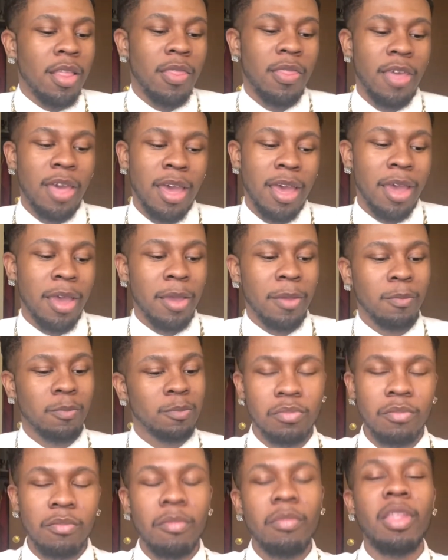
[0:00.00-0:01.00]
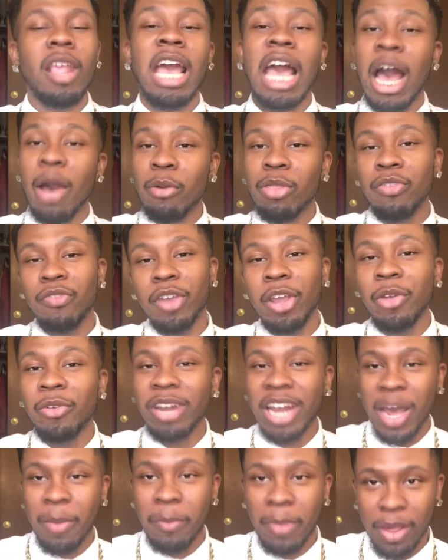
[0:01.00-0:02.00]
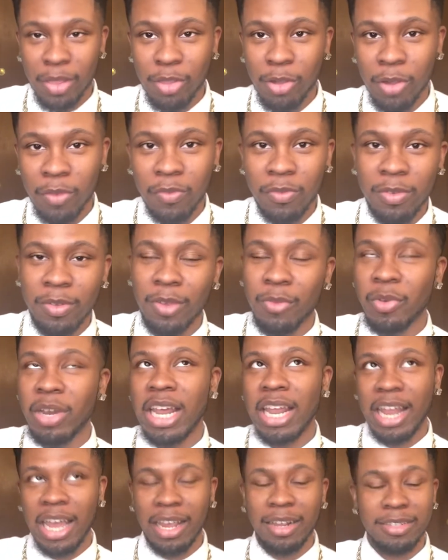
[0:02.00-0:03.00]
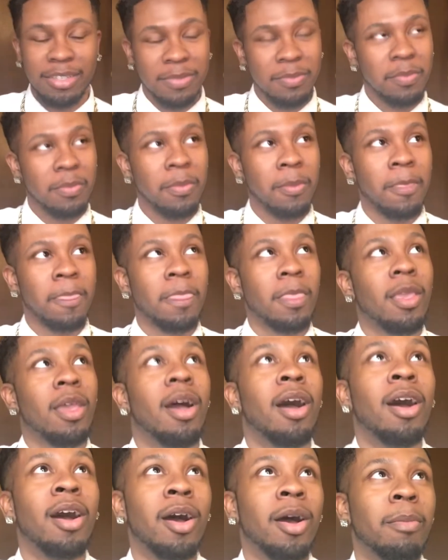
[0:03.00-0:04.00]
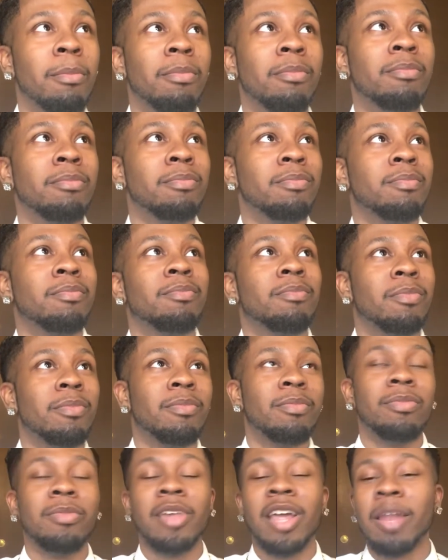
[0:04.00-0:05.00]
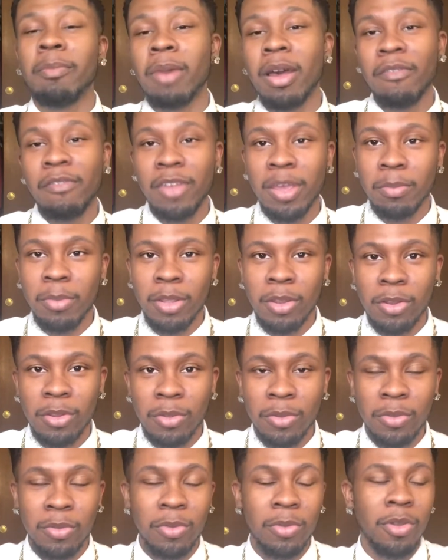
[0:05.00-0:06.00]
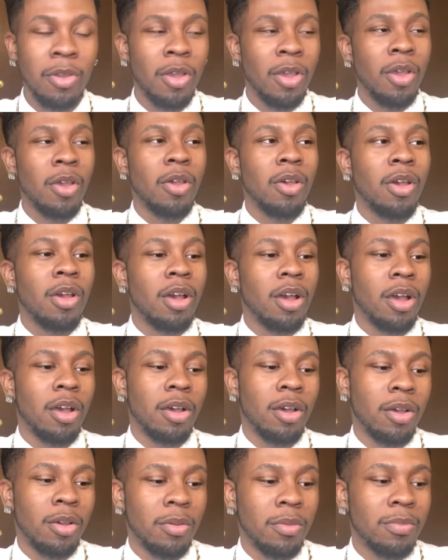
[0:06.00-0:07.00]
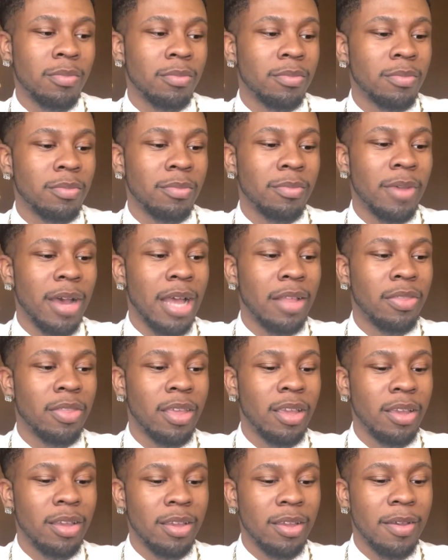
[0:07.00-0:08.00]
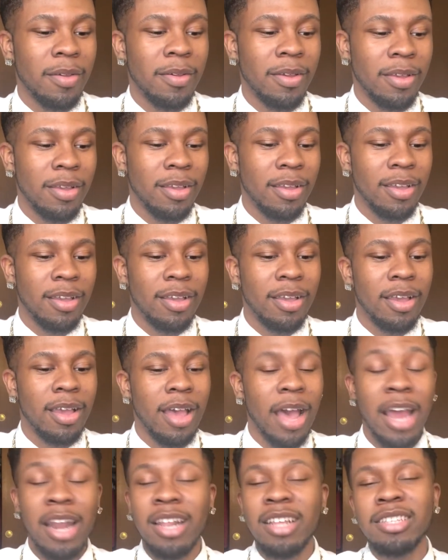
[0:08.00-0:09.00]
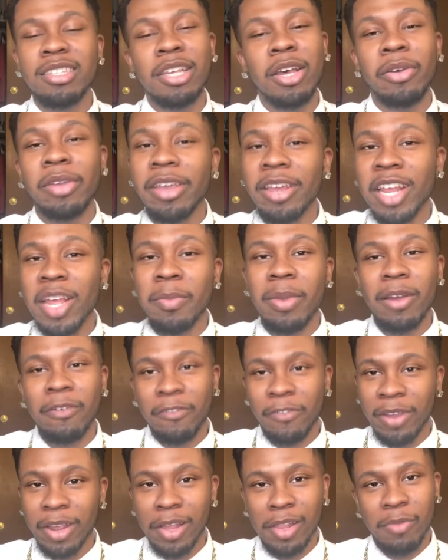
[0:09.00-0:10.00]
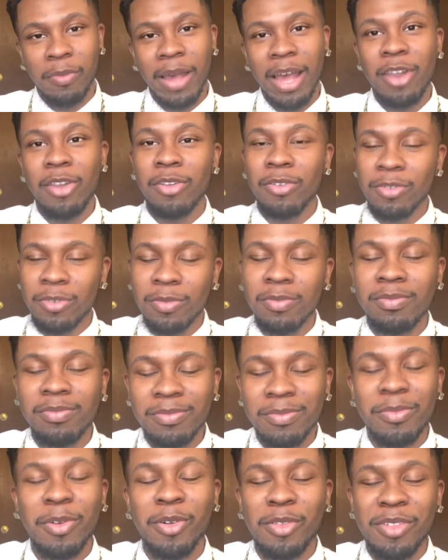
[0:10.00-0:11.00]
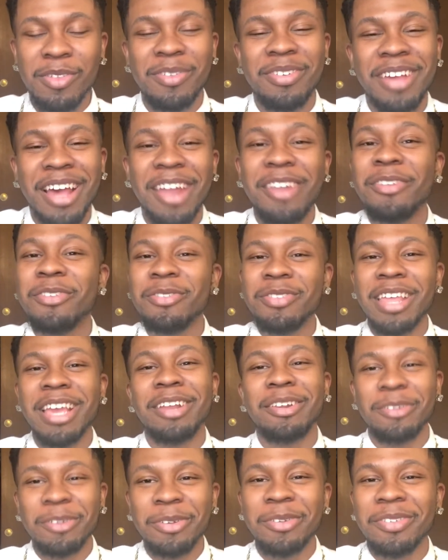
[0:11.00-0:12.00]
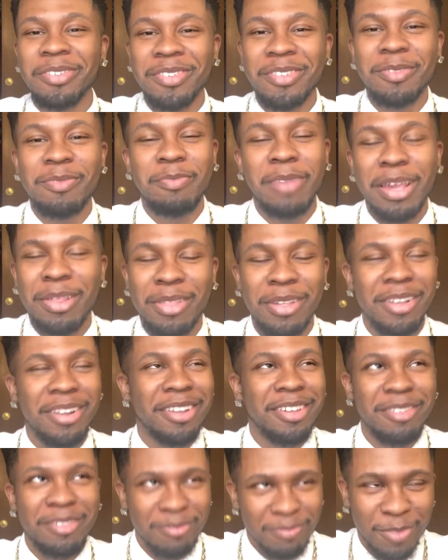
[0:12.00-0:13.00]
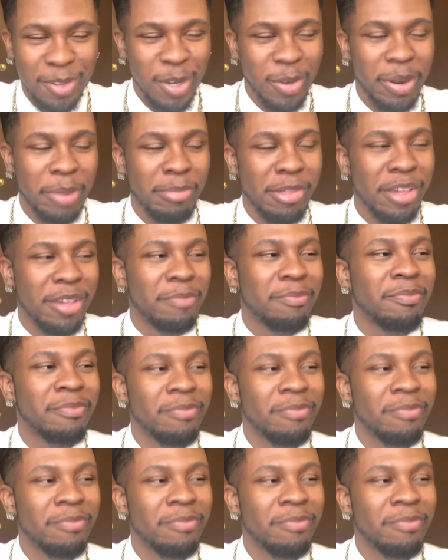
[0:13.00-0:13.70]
that I was figuring out myself and what I liked. None of my family knew. I think I didn't tell any of my friends, but I knew I knew they knew, basically. You know what I'm saying?